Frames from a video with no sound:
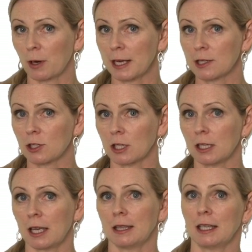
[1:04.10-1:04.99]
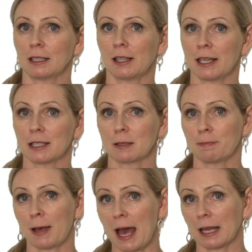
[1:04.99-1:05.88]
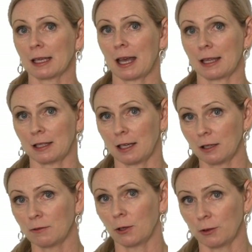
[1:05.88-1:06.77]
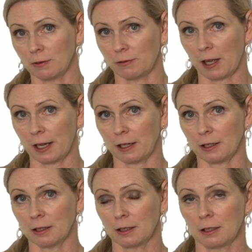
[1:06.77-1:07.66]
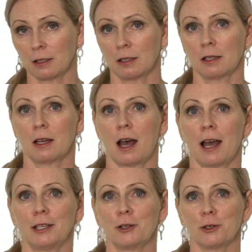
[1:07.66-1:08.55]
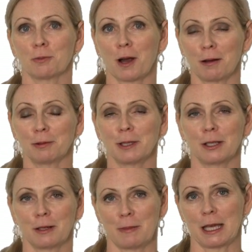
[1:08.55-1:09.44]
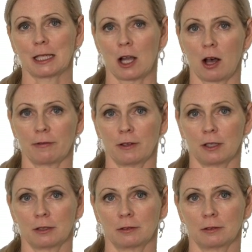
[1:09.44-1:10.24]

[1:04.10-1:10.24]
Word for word: question and then glance back at the unfolded flyer, I know you're probably going to make an offer.